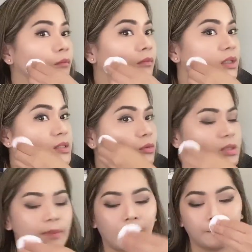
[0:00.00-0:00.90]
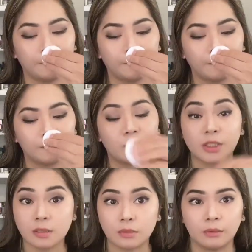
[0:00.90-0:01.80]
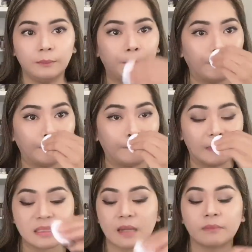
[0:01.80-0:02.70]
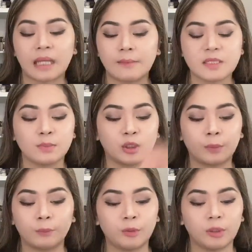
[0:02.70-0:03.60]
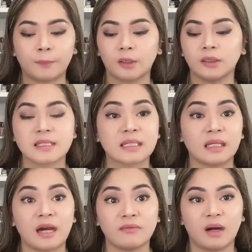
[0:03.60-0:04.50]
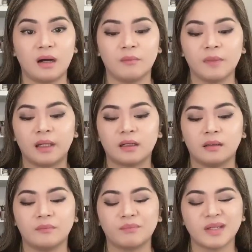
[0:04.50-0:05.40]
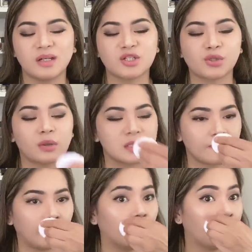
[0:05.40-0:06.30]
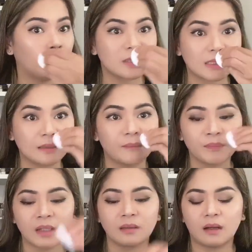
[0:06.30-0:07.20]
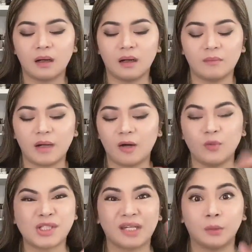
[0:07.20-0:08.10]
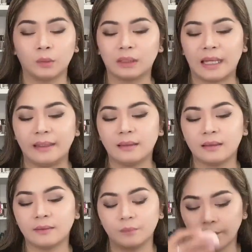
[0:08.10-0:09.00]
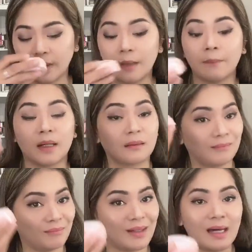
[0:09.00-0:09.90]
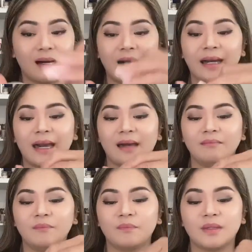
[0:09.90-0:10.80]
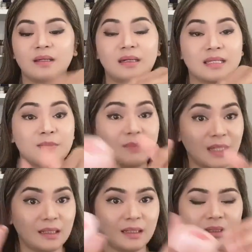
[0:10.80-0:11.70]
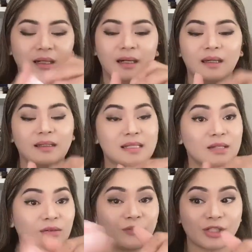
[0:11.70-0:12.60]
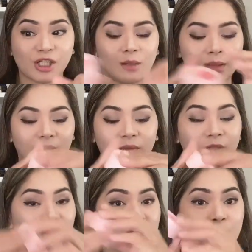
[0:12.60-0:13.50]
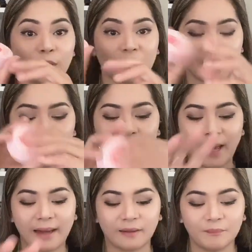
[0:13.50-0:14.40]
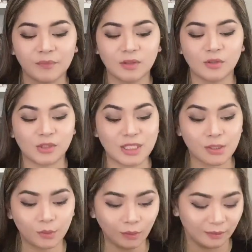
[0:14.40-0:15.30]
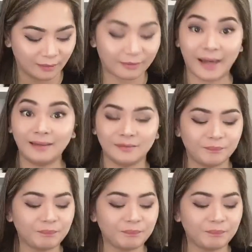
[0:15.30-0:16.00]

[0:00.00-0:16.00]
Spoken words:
There's no smell, which is good. Sometimes beauty products can have a strong smell, which I don't like. But again, it's mini and it's good for traveling. You can just put it in your bag, which is cool, right?